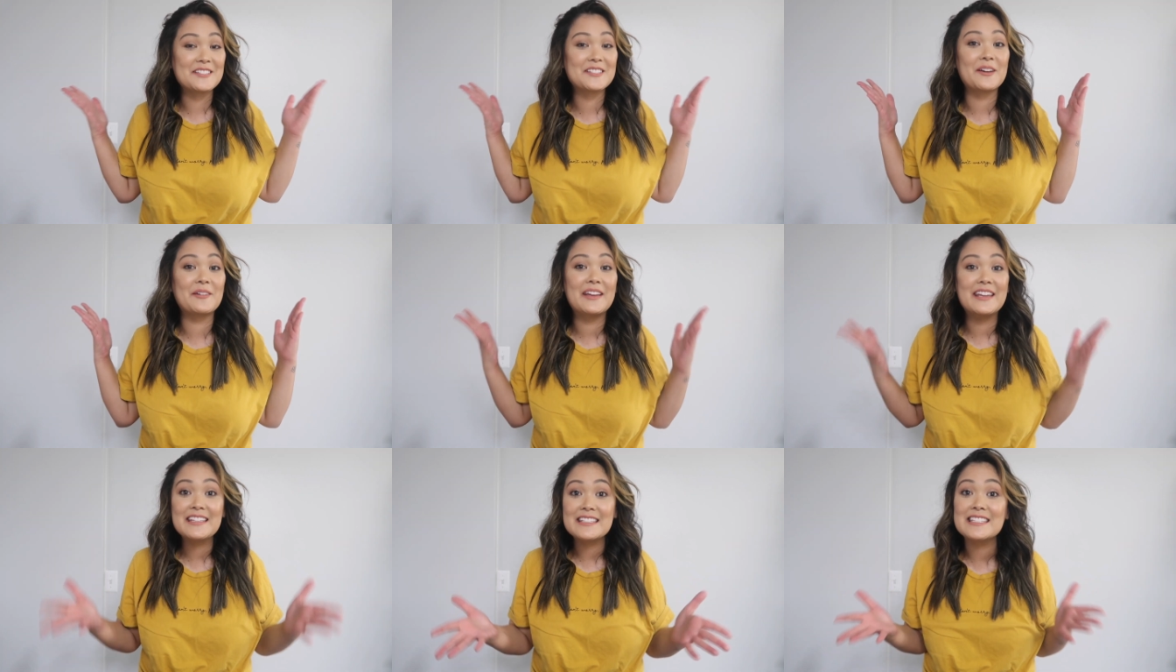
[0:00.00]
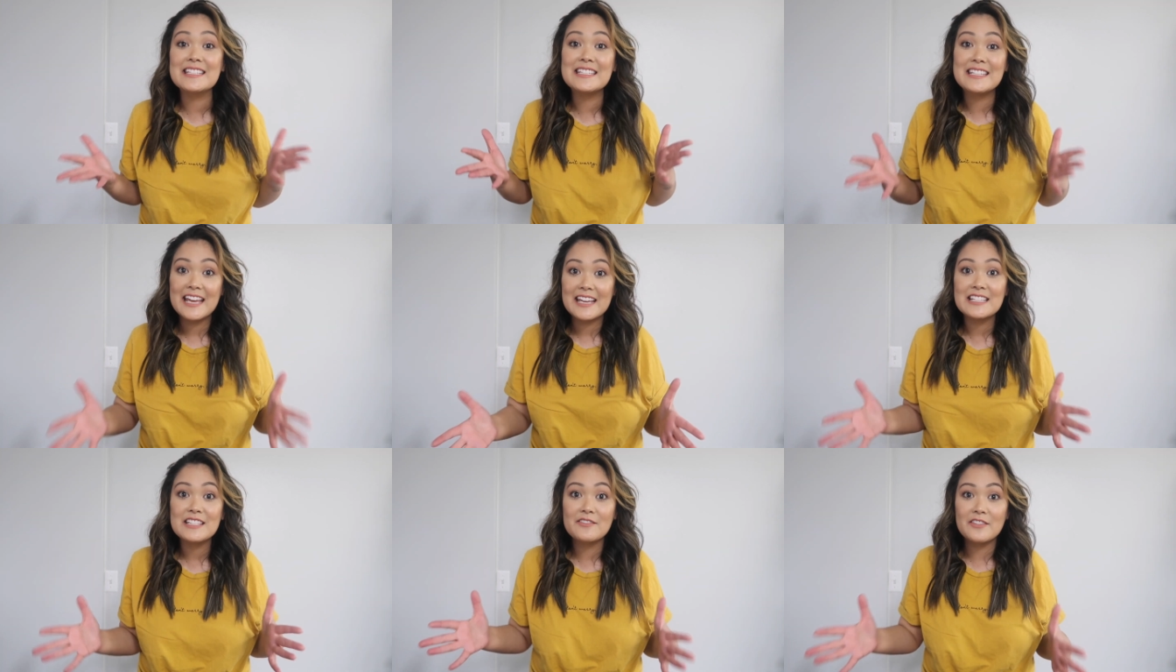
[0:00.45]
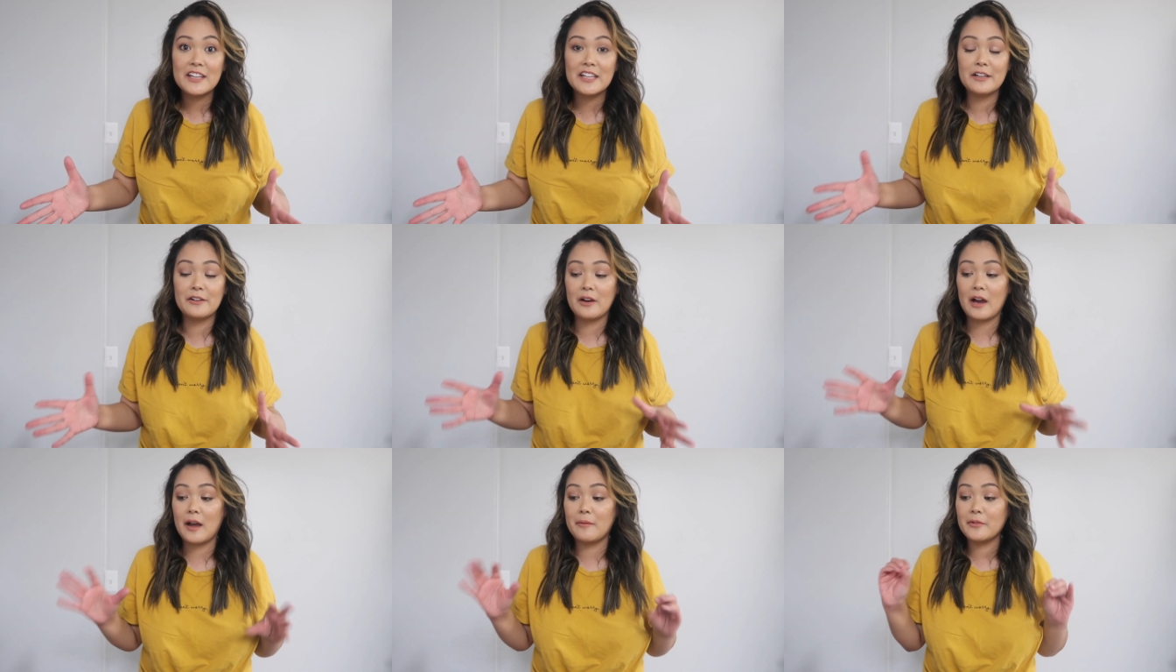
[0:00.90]
So in today's
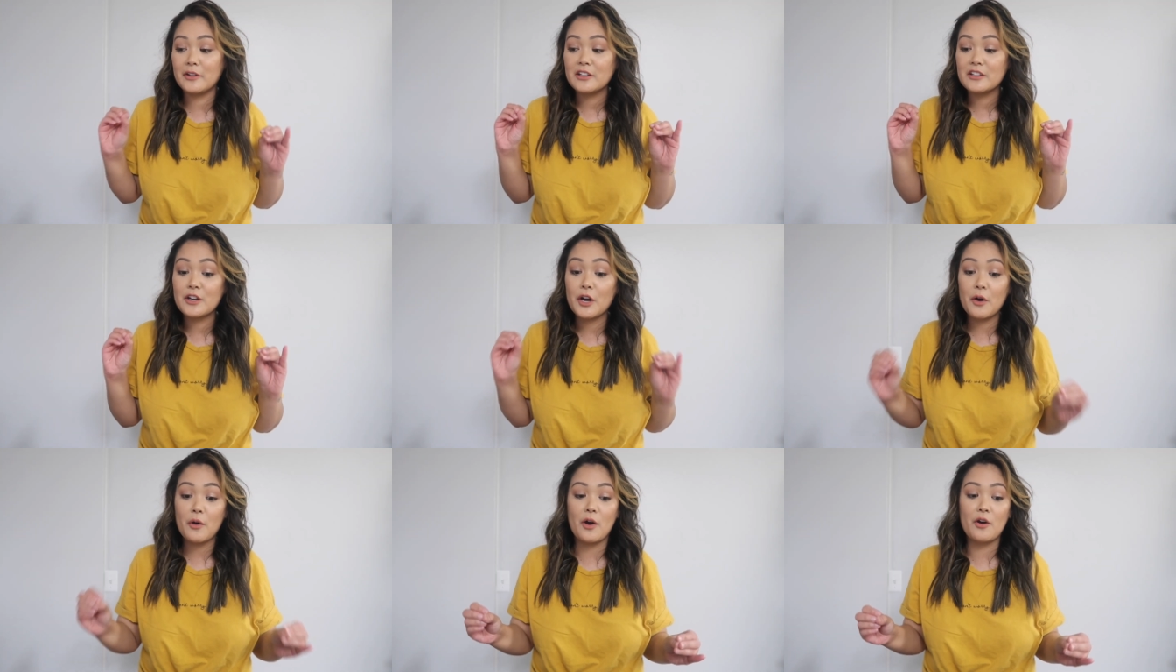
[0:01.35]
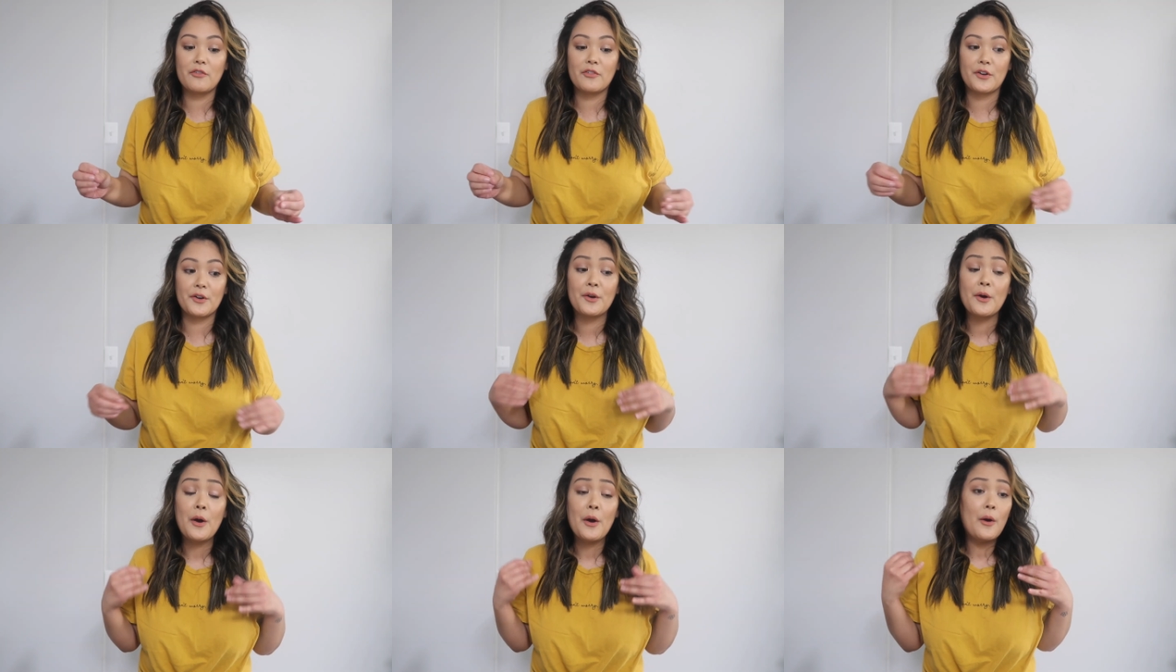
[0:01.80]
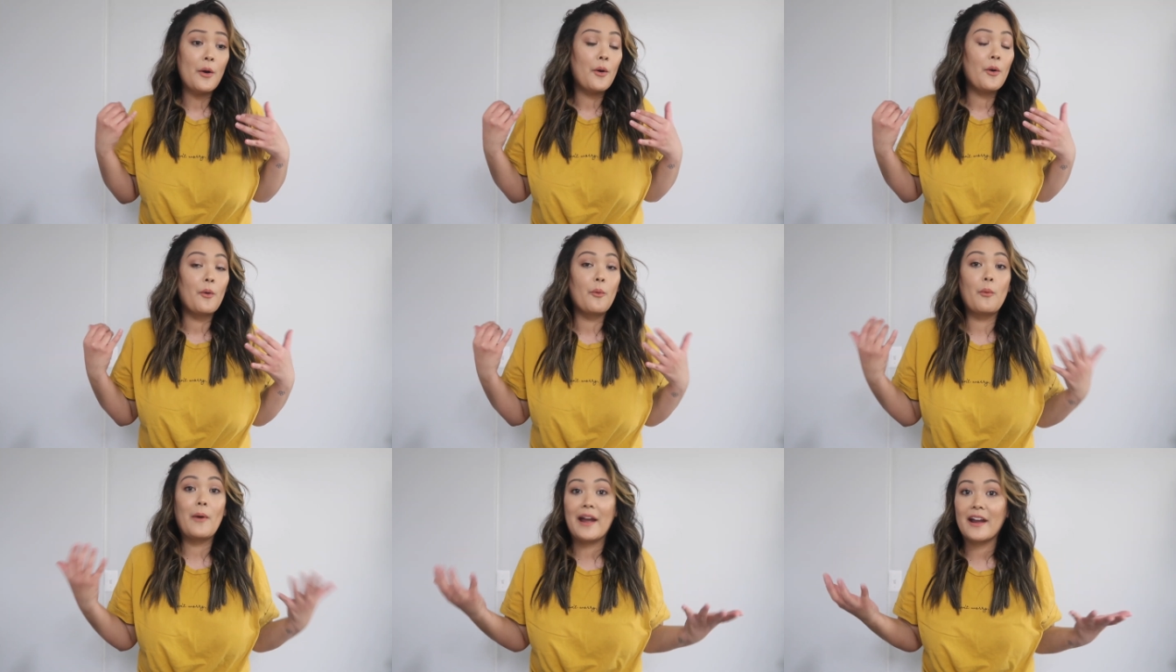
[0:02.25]
video, I'm gonna go over
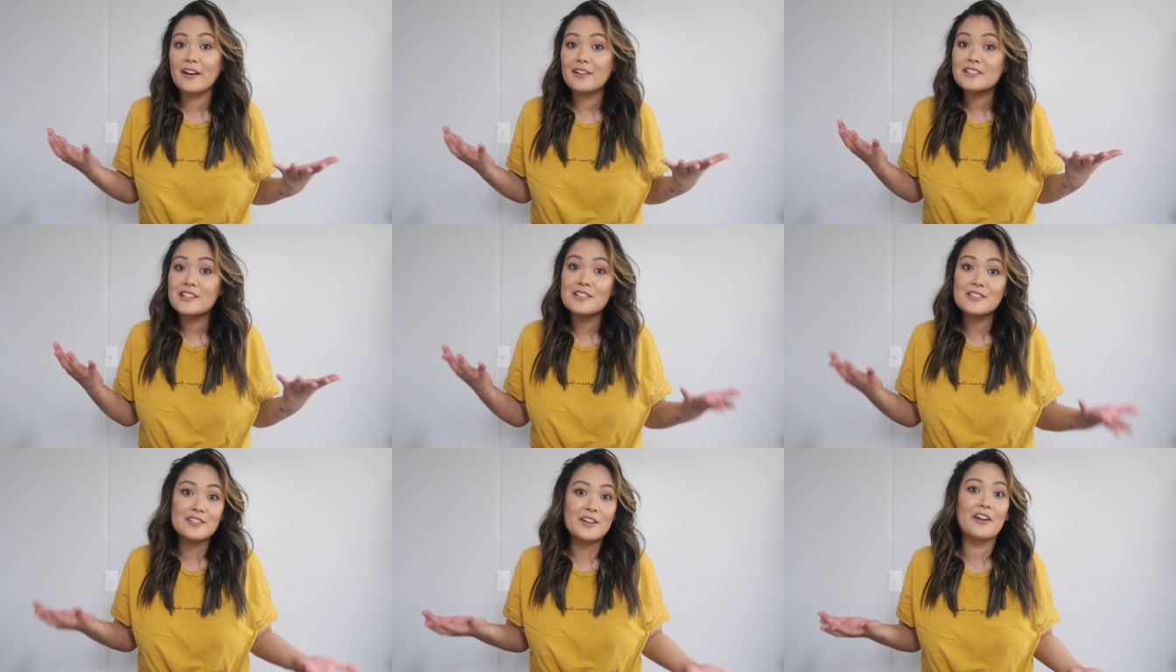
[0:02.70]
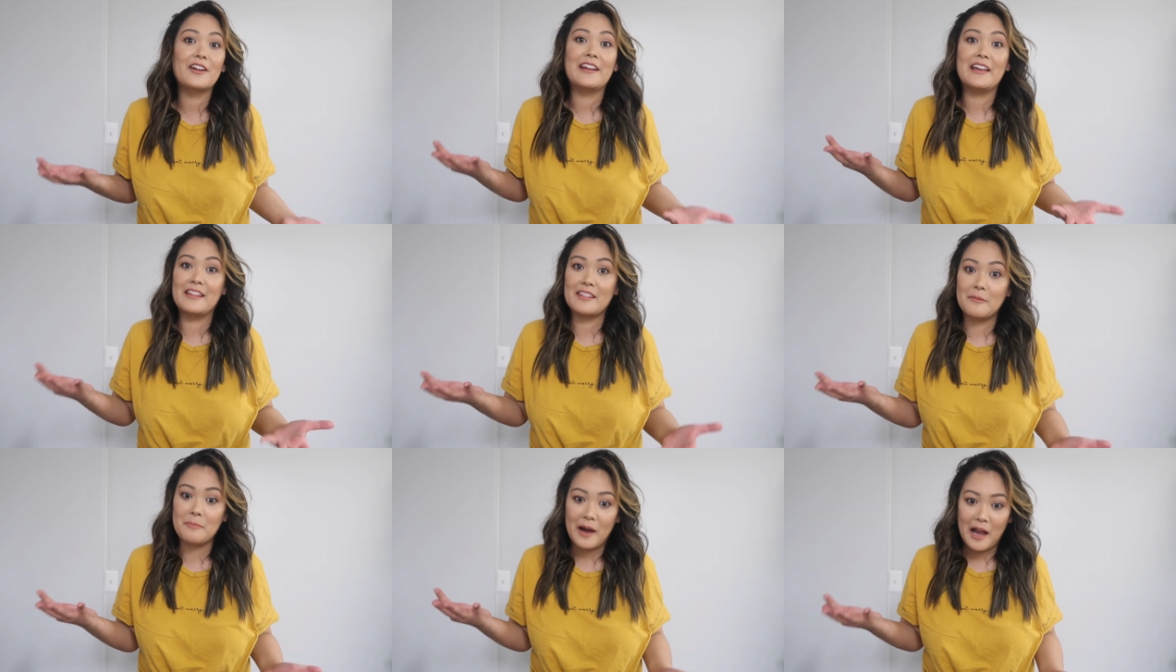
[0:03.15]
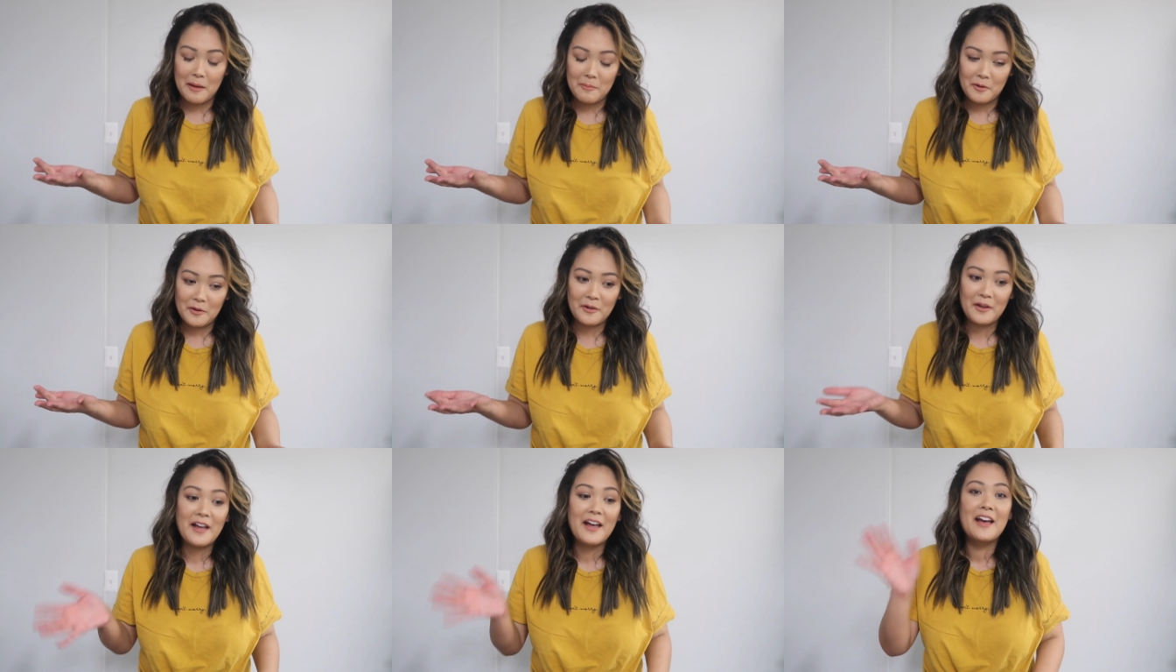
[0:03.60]
where to start in the
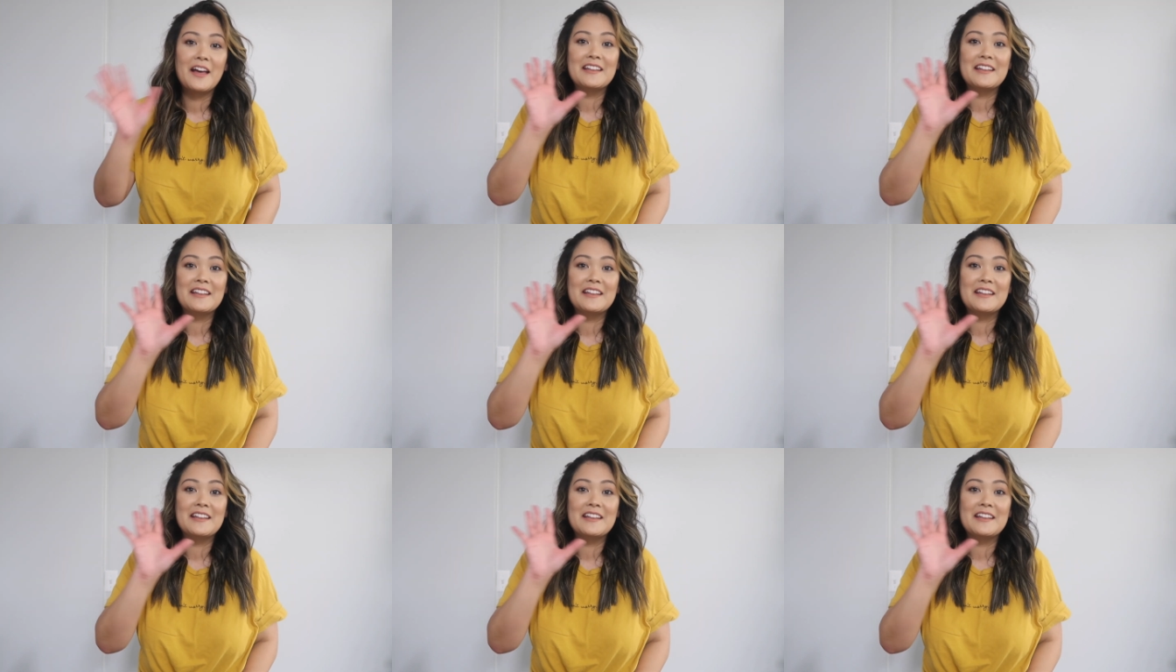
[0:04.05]
Bible.